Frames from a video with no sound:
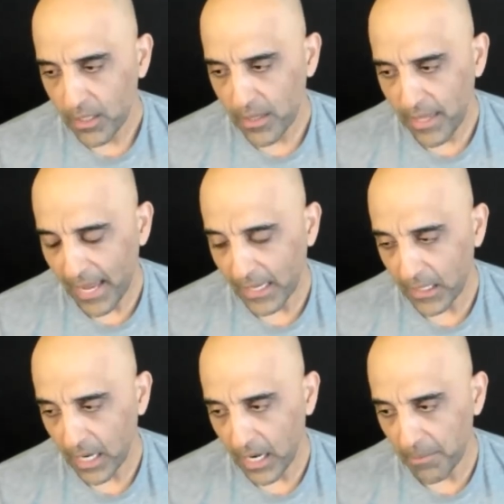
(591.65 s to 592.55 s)
that
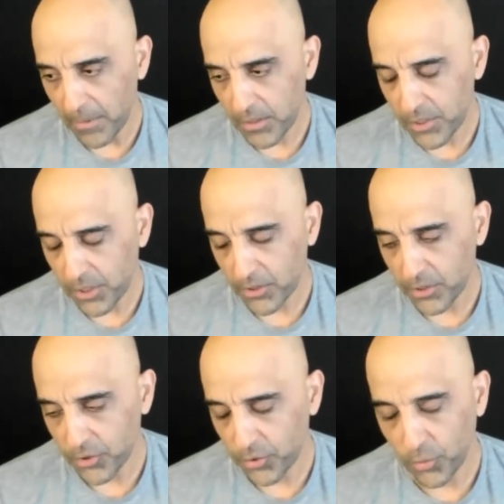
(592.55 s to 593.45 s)
um, start
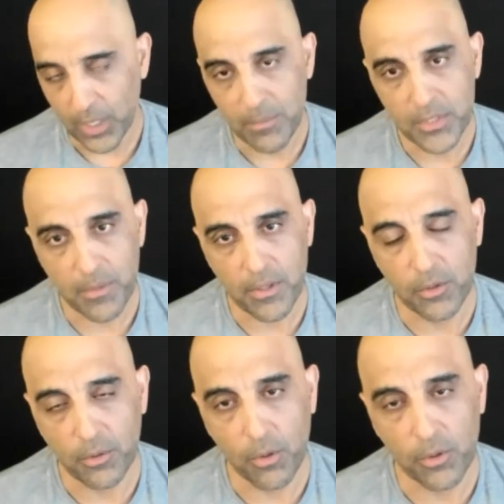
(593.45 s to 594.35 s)
to trim some of the
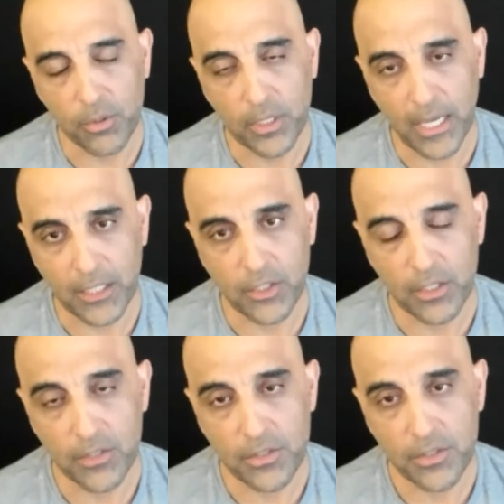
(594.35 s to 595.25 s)
neuronal
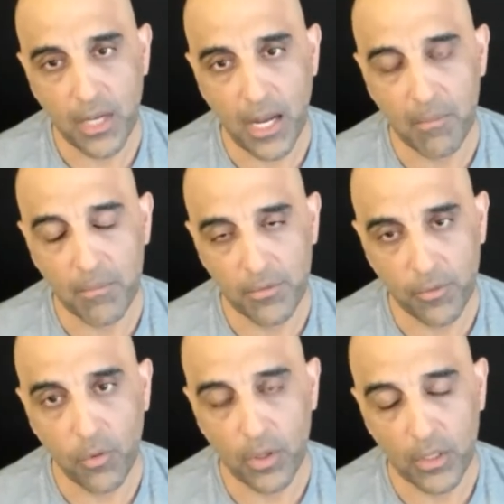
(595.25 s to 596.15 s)
connections um,
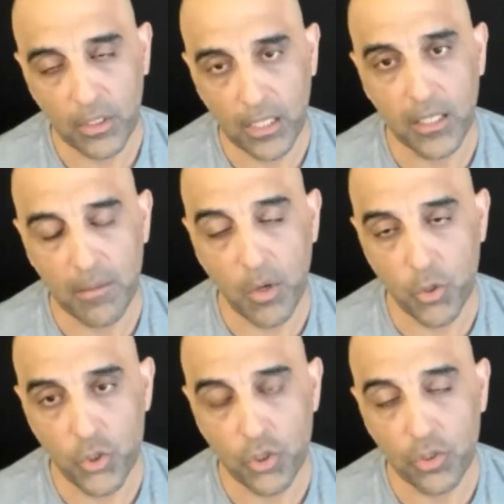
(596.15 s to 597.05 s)
for kind of
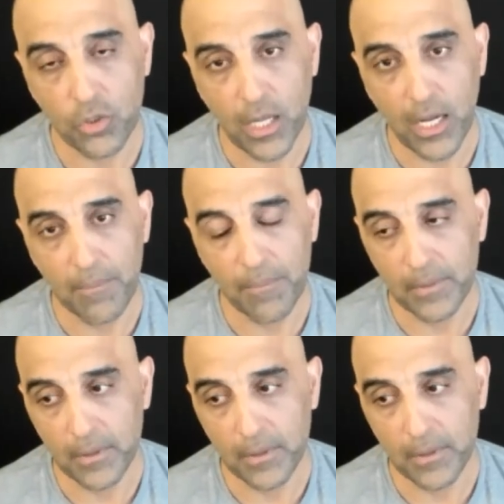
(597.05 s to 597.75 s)
emotional um,